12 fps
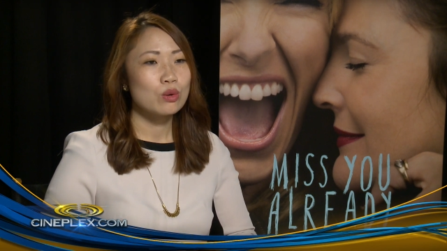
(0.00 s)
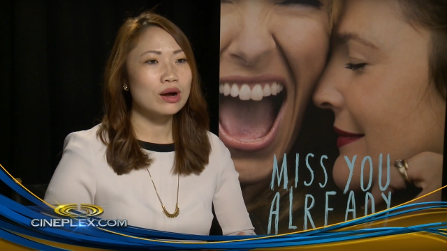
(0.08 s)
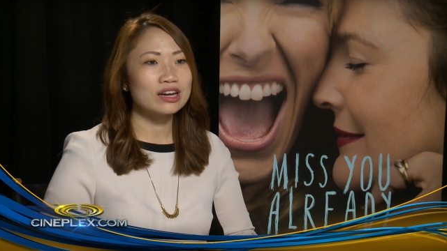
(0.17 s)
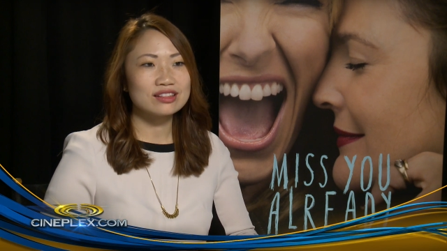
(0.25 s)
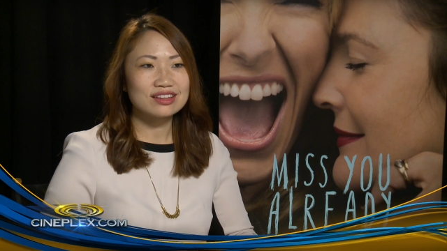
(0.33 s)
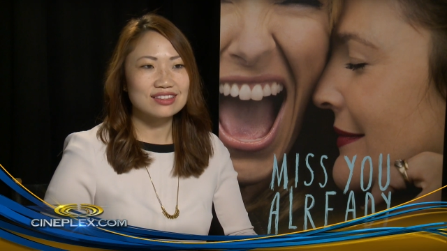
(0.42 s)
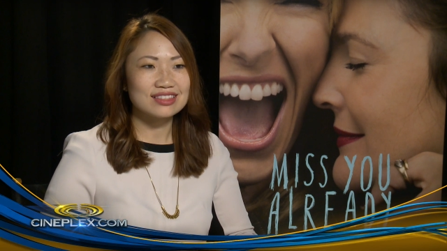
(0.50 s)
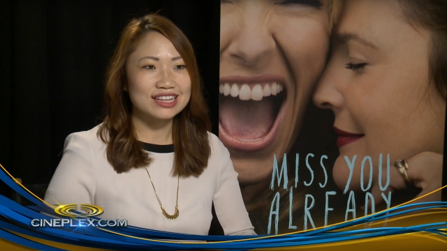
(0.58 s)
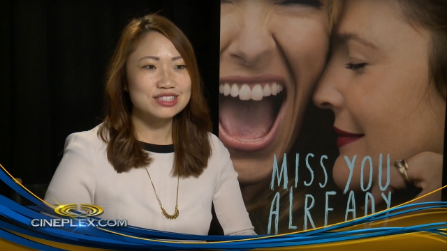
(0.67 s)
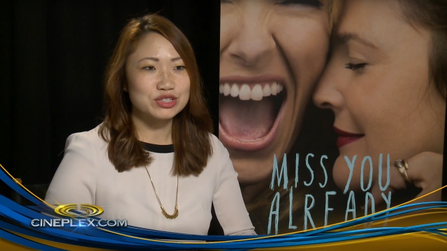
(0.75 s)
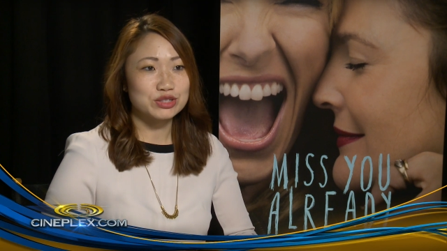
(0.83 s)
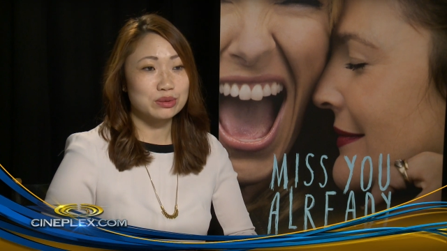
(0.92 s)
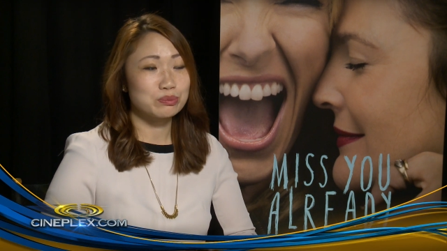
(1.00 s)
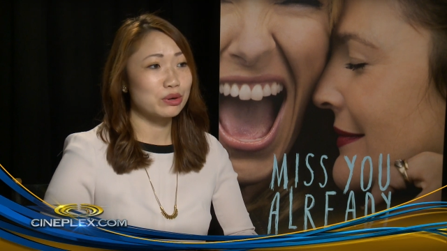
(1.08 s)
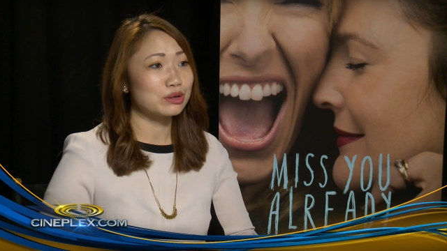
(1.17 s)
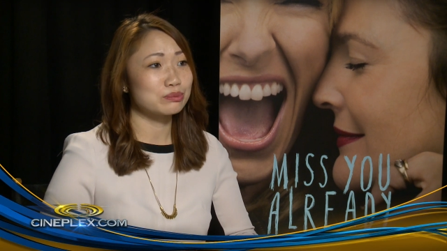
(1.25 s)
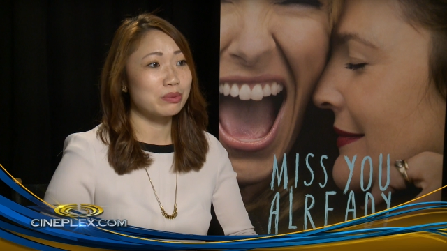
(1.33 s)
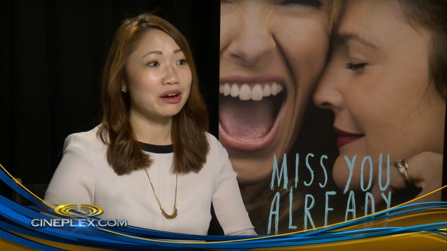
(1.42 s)
Speaker 1: Why do you think that that's such an
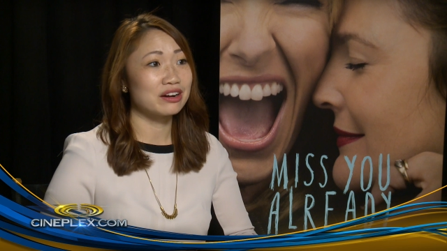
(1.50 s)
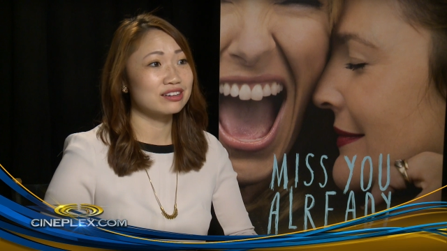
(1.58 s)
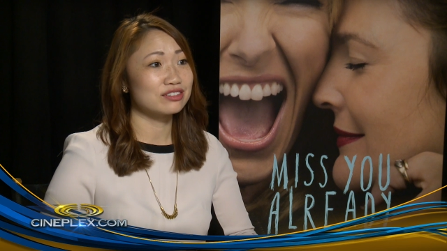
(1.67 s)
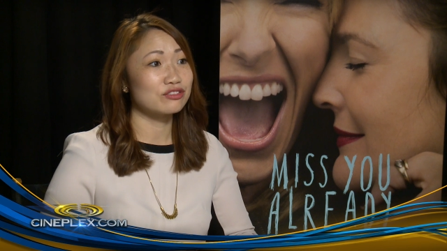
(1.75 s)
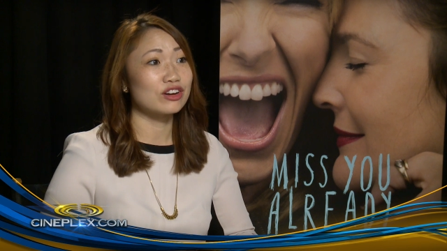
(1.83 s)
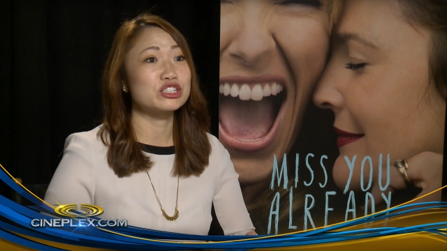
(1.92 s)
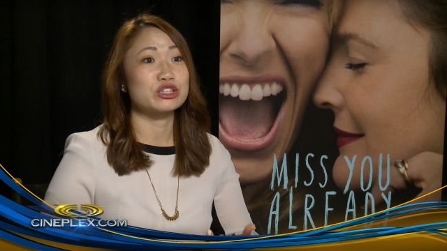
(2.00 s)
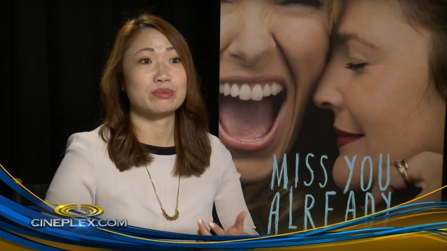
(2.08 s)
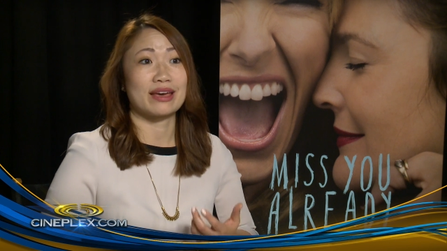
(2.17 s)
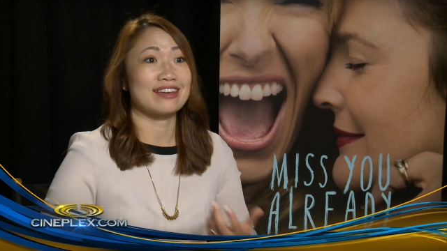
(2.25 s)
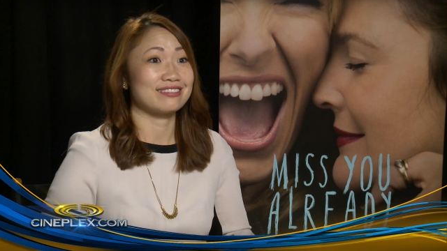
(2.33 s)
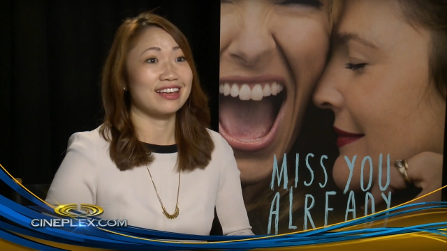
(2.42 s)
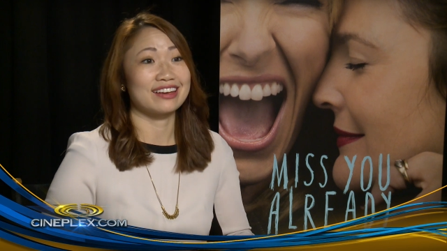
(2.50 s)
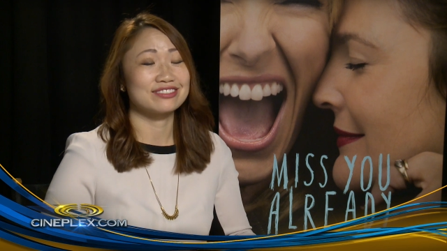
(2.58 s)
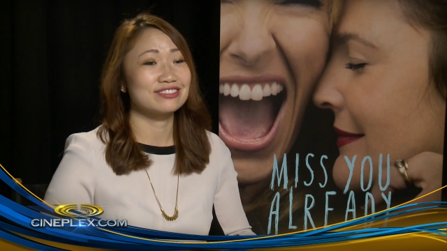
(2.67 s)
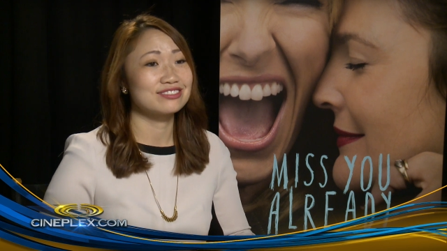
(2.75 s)
important part of friendship and life?